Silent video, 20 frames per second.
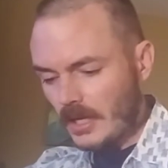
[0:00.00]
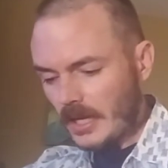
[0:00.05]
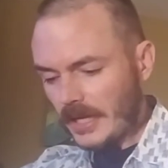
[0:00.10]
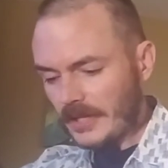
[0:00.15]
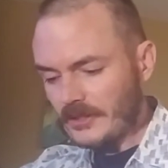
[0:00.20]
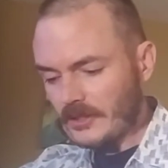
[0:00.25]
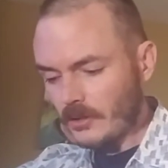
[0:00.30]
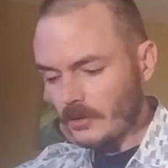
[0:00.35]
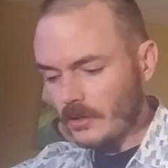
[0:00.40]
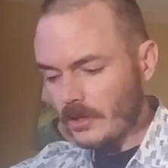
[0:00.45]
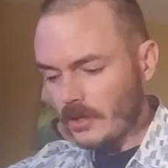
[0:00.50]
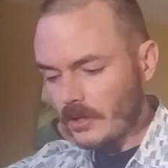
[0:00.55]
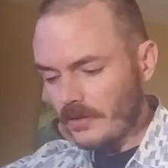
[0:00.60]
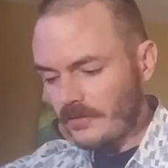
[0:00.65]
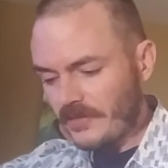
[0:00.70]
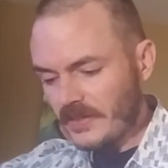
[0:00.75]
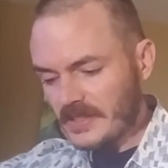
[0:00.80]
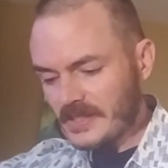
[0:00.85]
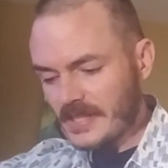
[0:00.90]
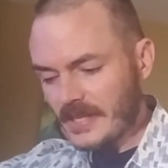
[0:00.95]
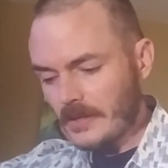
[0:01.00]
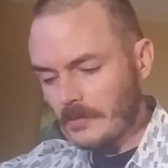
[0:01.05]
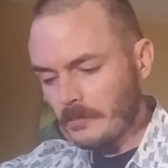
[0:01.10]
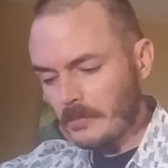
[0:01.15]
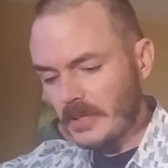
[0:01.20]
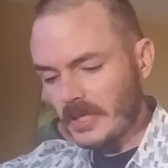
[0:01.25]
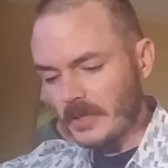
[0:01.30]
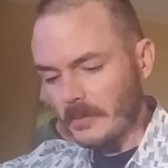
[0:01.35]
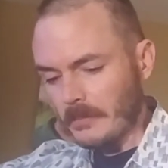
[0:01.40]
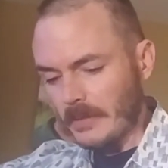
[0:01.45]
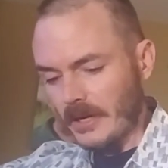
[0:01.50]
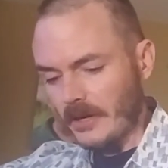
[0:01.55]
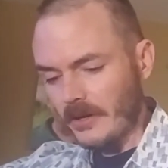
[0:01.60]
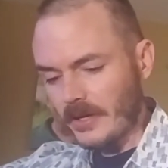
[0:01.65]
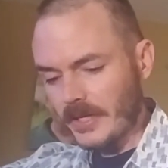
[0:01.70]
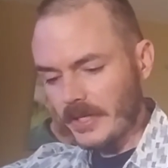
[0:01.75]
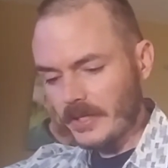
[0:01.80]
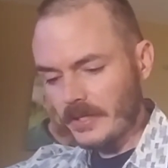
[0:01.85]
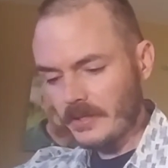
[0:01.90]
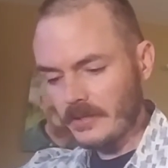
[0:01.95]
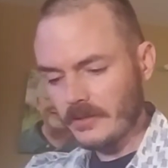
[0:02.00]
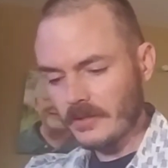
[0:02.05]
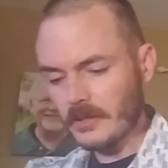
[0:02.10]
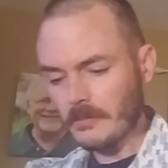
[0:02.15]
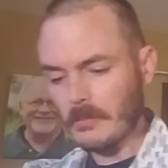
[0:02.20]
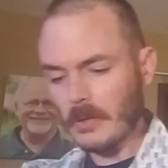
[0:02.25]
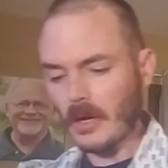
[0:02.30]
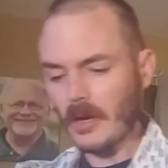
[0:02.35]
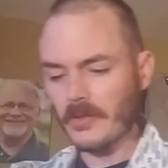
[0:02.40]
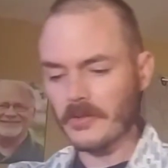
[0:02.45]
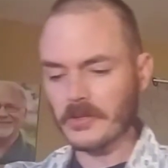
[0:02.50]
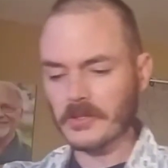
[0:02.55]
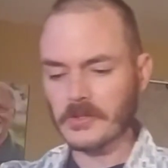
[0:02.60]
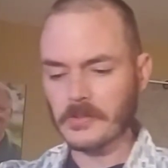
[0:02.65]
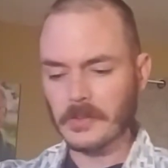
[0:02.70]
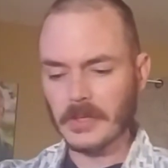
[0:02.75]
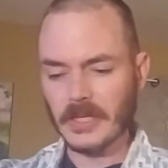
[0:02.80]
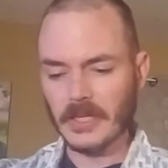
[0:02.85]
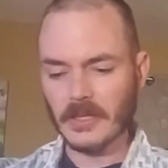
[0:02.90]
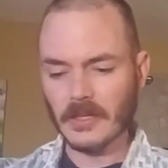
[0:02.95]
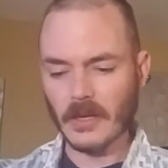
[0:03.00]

I don't know if it's him being married that bothers me.